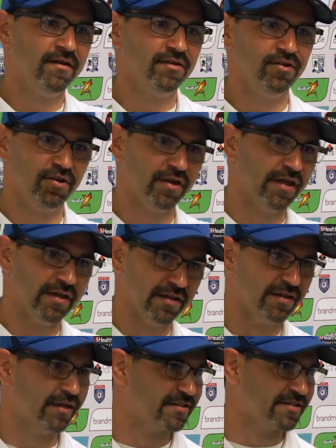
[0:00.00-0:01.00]

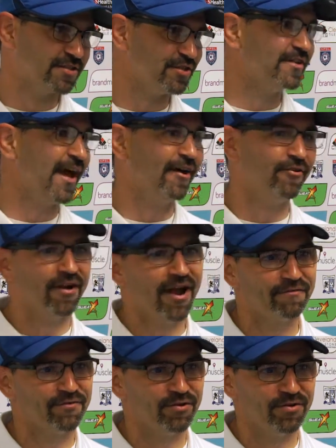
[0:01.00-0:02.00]
like such a downer
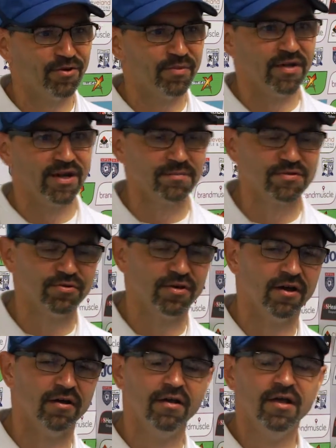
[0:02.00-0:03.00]
after, being up
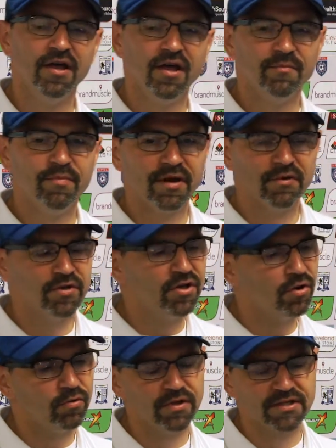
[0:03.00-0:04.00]
2-0. But,
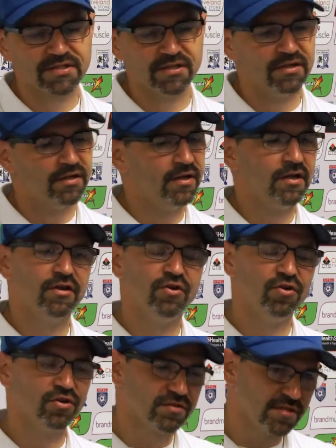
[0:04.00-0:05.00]
listen,
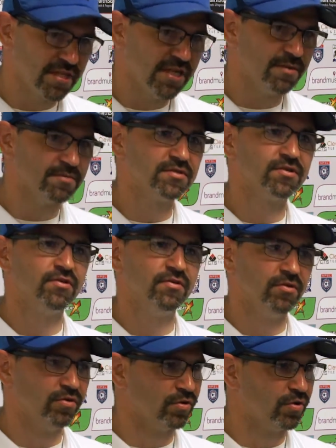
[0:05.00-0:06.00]
good teams,
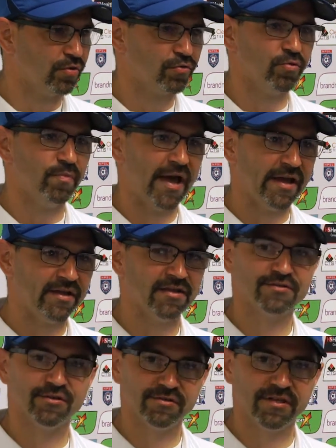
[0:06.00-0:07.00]
go through bad
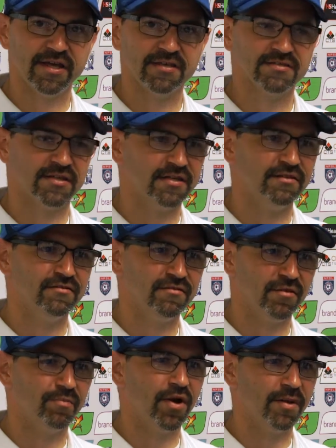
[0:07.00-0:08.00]
days, good days. And
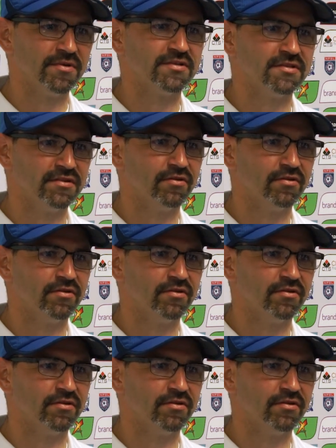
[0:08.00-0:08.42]
the problem is,